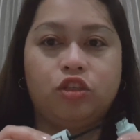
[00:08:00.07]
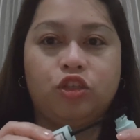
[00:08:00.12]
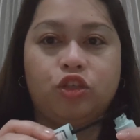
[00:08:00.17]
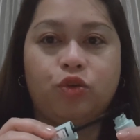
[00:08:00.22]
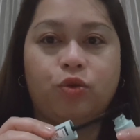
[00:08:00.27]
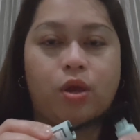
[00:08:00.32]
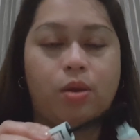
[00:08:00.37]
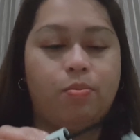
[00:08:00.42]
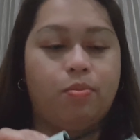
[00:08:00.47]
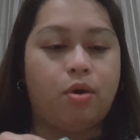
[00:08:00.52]

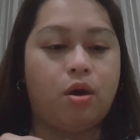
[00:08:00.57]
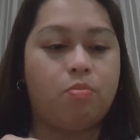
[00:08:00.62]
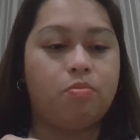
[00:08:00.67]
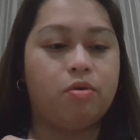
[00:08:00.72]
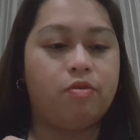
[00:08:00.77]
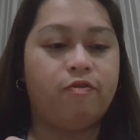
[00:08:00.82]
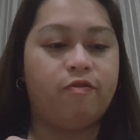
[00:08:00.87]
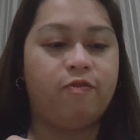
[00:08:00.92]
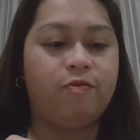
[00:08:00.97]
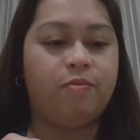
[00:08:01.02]
scrape up
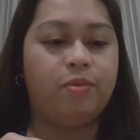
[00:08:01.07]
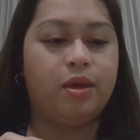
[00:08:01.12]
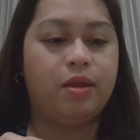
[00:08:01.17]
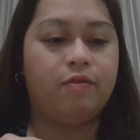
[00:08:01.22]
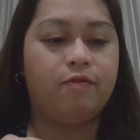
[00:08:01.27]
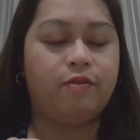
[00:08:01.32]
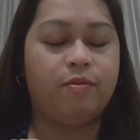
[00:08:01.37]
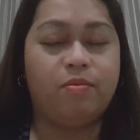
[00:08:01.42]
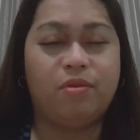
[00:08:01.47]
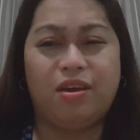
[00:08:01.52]
a
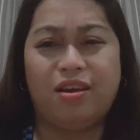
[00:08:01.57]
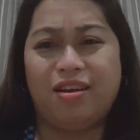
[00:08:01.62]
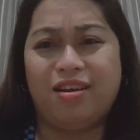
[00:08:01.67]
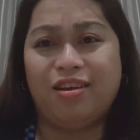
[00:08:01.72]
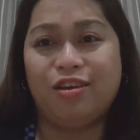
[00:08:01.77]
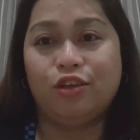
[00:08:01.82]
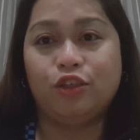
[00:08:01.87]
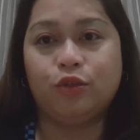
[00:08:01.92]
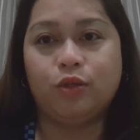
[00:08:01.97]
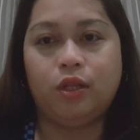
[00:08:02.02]
bit from there.
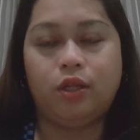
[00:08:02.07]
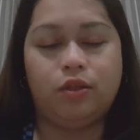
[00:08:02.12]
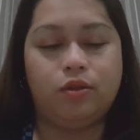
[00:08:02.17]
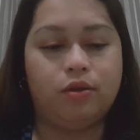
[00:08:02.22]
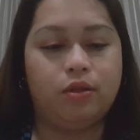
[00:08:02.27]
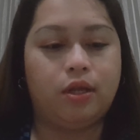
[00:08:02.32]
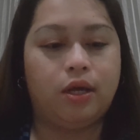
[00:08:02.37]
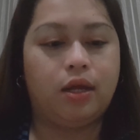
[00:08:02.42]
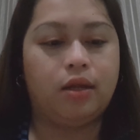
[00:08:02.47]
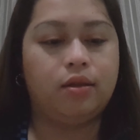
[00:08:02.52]
I usually
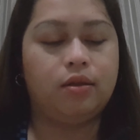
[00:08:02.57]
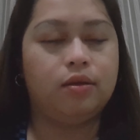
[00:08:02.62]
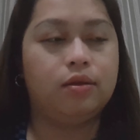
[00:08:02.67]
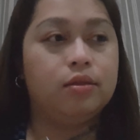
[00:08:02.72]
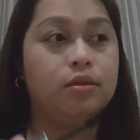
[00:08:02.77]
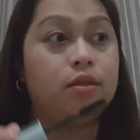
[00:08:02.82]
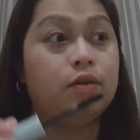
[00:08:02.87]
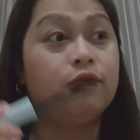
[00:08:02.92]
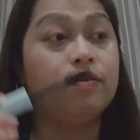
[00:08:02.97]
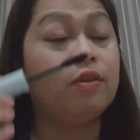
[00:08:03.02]
do that
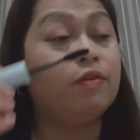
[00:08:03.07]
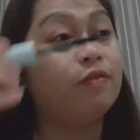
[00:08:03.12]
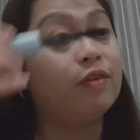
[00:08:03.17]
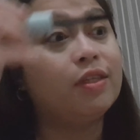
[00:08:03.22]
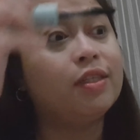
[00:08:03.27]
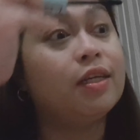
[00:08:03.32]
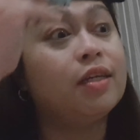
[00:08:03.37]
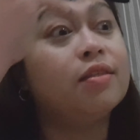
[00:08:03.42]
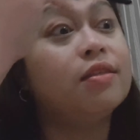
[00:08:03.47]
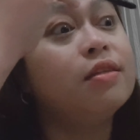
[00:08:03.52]
because even if
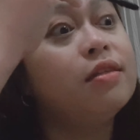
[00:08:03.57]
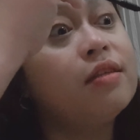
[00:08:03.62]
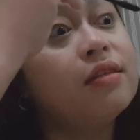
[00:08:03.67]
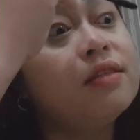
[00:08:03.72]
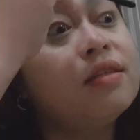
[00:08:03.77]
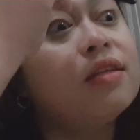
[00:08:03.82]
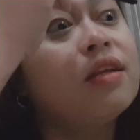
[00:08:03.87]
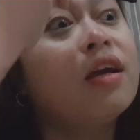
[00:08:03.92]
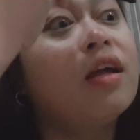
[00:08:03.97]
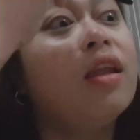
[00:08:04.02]
it says it
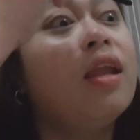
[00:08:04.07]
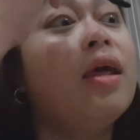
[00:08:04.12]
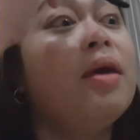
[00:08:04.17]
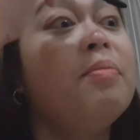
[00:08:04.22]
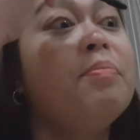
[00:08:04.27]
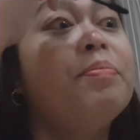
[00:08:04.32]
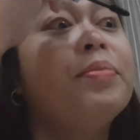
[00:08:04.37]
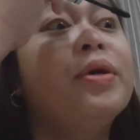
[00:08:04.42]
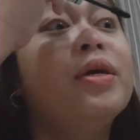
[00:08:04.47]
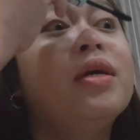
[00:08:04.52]
doesn't
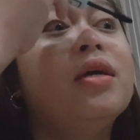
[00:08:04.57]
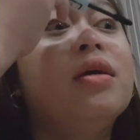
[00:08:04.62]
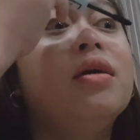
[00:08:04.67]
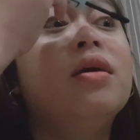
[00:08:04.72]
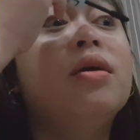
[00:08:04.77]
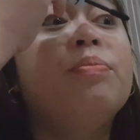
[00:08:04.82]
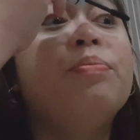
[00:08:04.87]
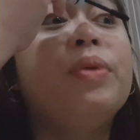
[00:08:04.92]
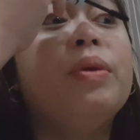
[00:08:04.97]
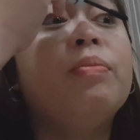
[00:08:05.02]
clump,
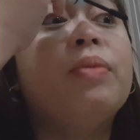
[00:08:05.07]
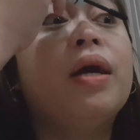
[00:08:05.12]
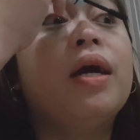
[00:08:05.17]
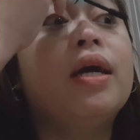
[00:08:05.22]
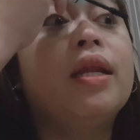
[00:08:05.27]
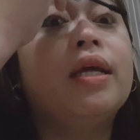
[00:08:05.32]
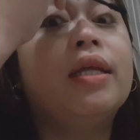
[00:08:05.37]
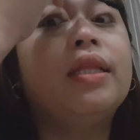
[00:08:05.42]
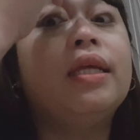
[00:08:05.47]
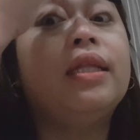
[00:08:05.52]
may
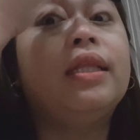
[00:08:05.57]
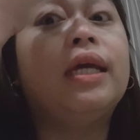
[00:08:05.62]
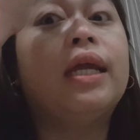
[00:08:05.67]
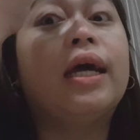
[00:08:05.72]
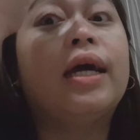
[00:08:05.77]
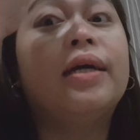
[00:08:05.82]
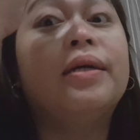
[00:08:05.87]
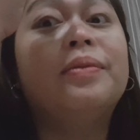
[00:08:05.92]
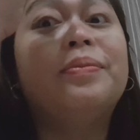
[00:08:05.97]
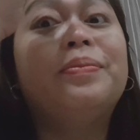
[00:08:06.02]
mga
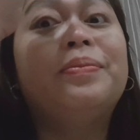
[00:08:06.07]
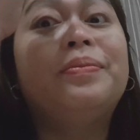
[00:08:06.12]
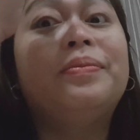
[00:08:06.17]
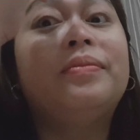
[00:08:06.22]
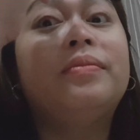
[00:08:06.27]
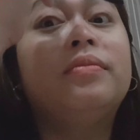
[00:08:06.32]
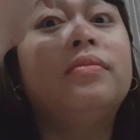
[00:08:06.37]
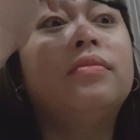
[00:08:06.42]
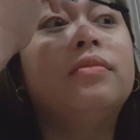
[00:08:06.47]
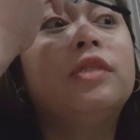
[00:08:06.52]
natitira.
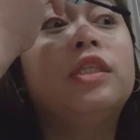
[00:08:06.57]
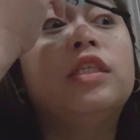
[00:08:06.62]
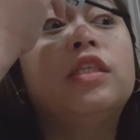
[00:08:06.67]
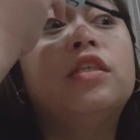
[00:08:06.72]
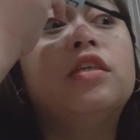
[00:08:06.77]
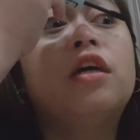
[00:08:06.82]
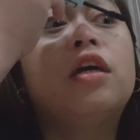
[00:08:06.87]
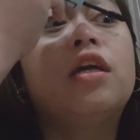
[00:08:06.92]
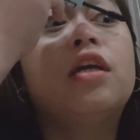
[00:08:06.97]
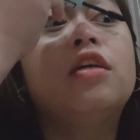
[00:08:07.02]

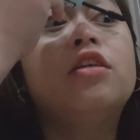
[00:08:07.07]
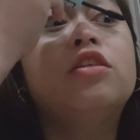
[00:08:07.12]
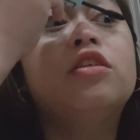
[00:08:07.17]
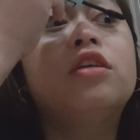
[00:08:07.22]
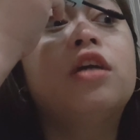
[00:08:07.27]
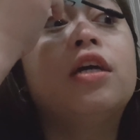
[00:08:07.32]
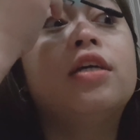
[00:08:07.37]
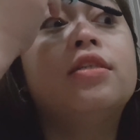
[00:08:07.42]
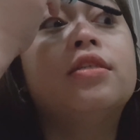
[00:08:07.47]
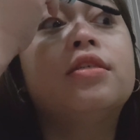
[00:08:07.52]
So I guess you
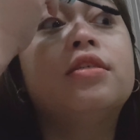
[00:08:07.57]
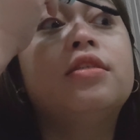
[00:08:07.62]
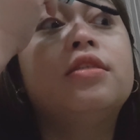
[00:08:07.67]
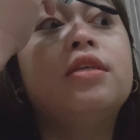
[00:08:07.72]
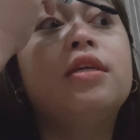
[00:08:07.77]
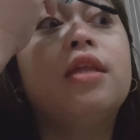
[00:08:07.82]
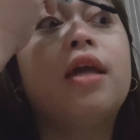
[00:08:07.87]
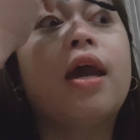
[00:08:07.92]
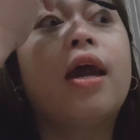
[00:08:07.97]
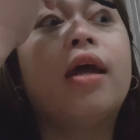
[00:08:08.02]
guys could
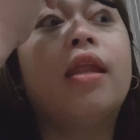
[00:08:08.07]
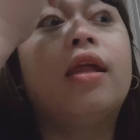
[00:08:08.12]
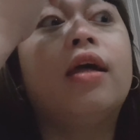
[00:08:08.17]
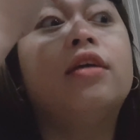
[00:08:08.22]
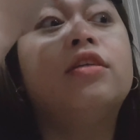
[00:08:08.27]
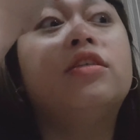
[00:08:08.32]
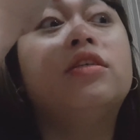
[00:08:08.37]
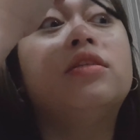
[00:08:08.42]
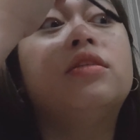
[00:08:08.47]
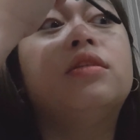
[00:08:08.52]
see the
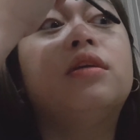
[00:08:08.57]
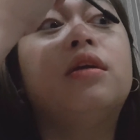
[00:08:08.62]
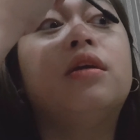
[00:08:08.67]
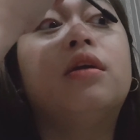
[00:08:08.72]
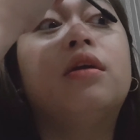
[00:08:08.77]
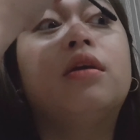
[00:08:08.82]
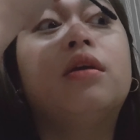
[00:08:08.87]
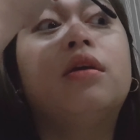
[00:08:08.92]
eyelashes there.